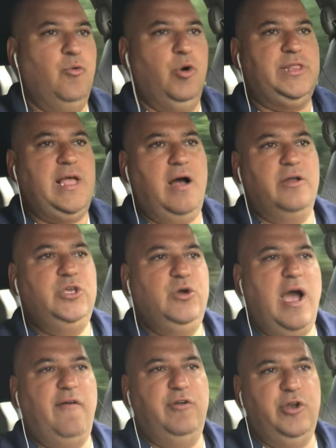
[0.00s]
without you
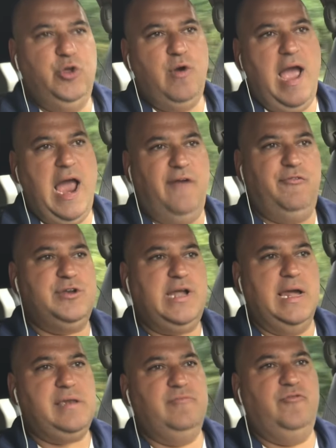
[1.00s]
having to do
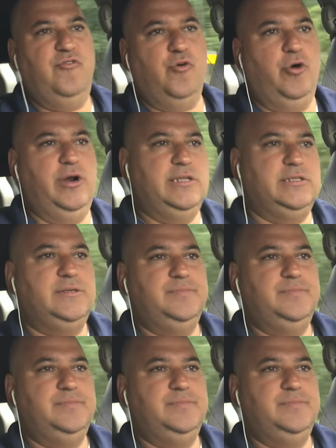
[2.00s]
advertising for it.